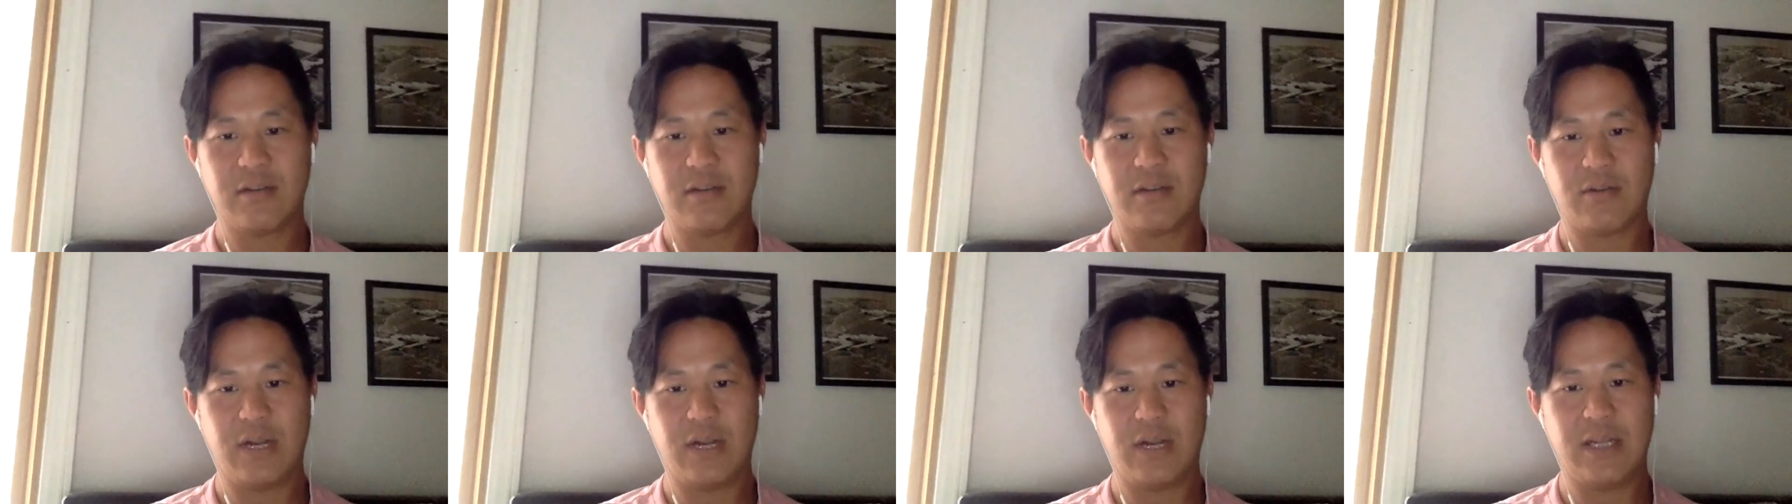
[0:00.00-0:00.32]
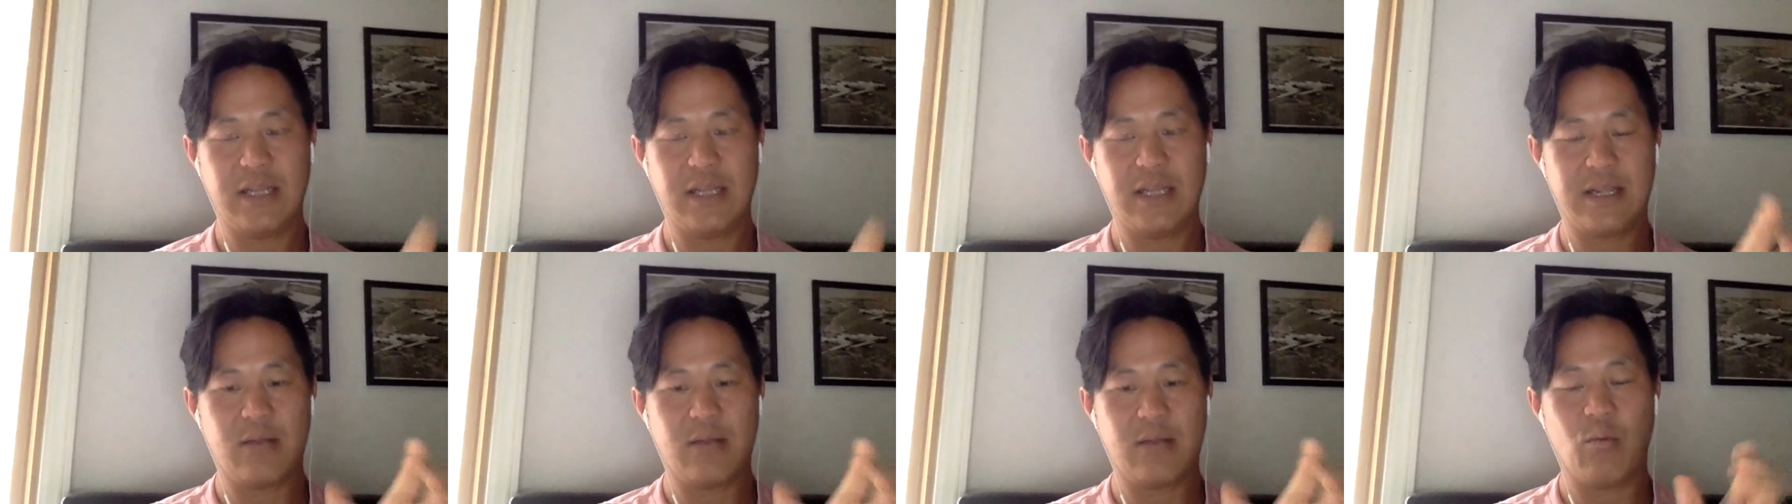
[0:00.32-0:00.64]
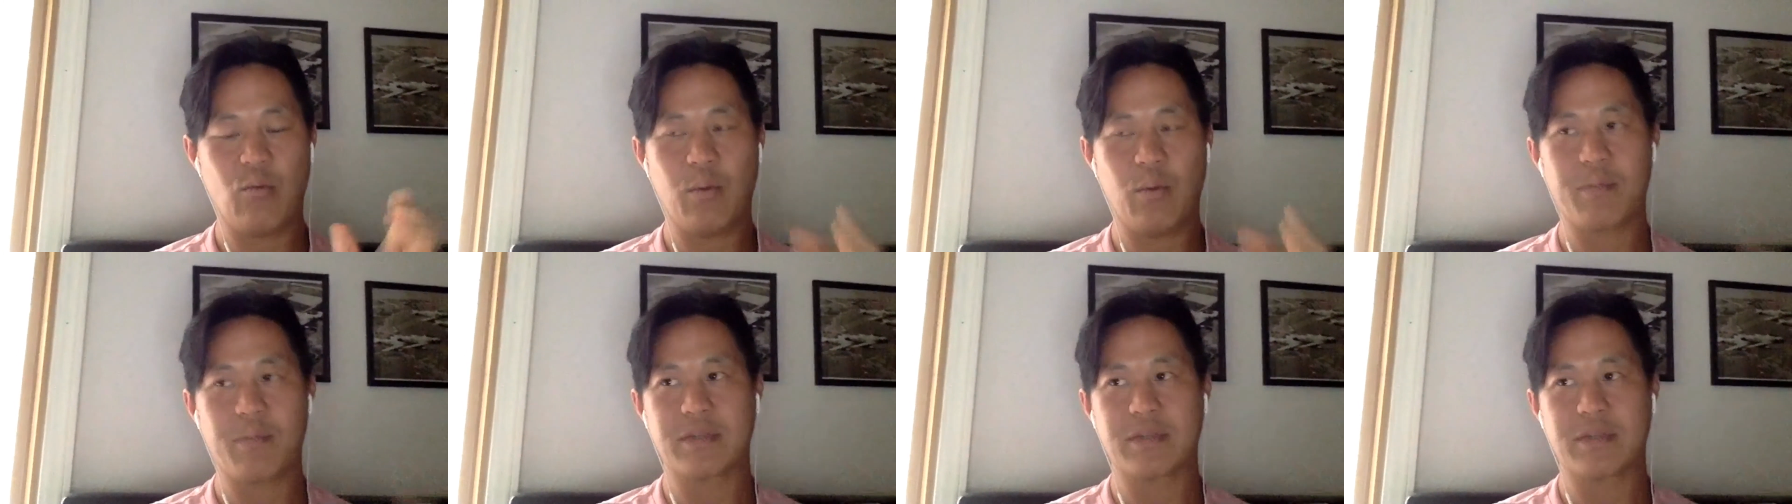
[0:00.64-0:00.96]
right, like
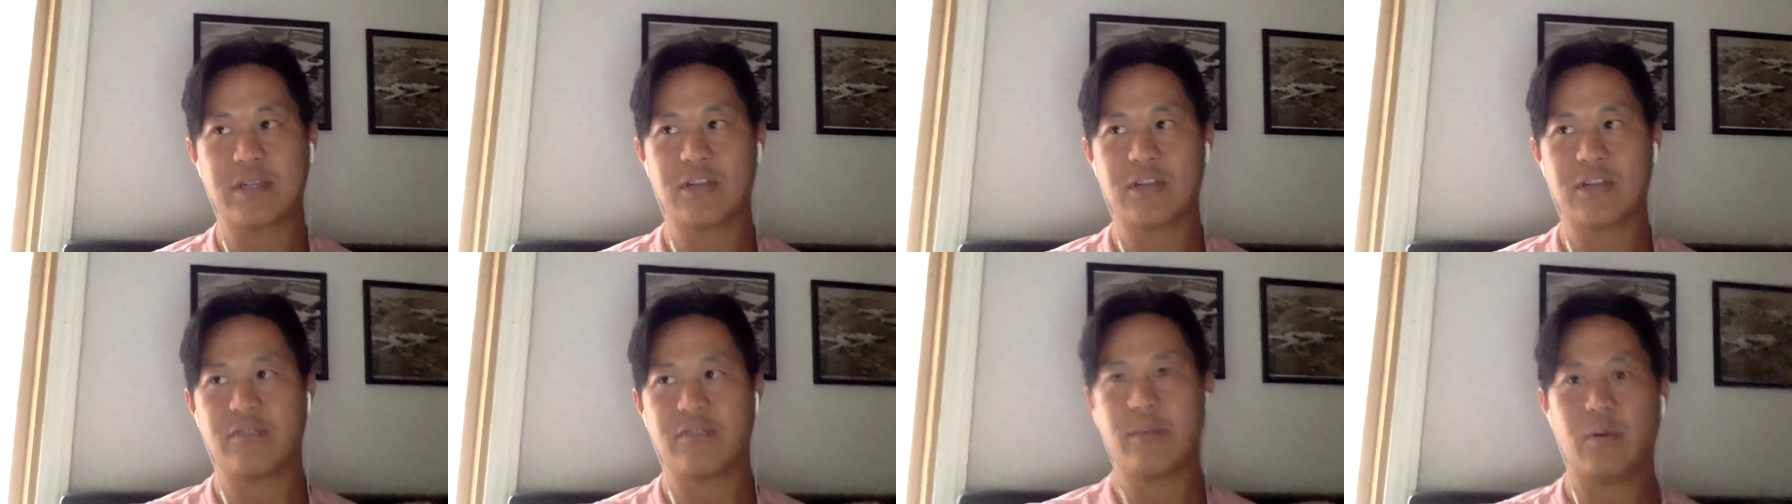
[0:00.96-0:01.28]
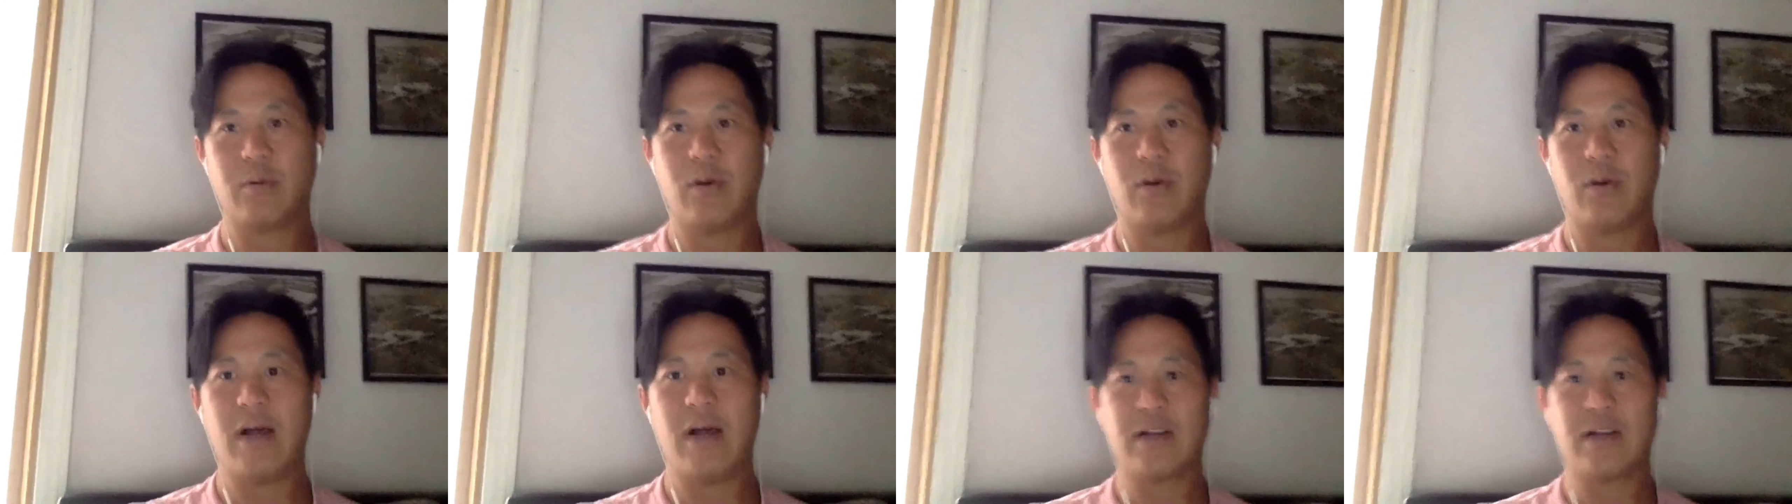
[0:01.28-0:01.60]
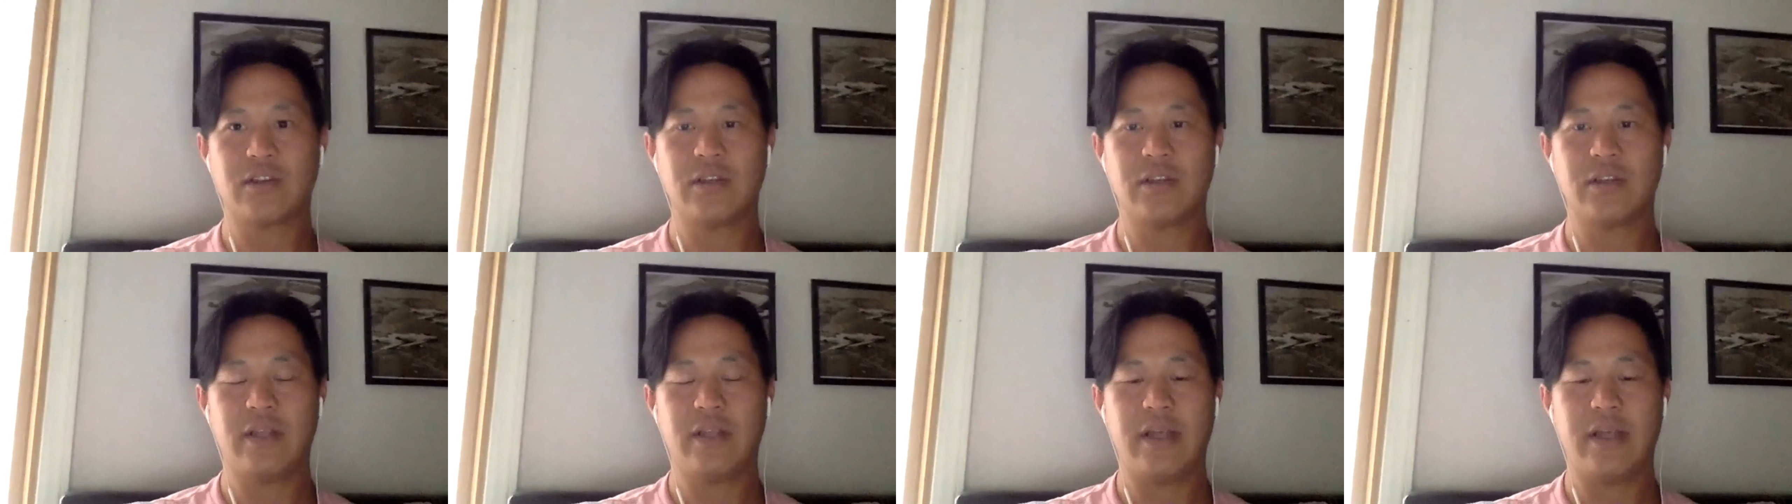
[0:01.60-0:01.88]
what percentage of them will actually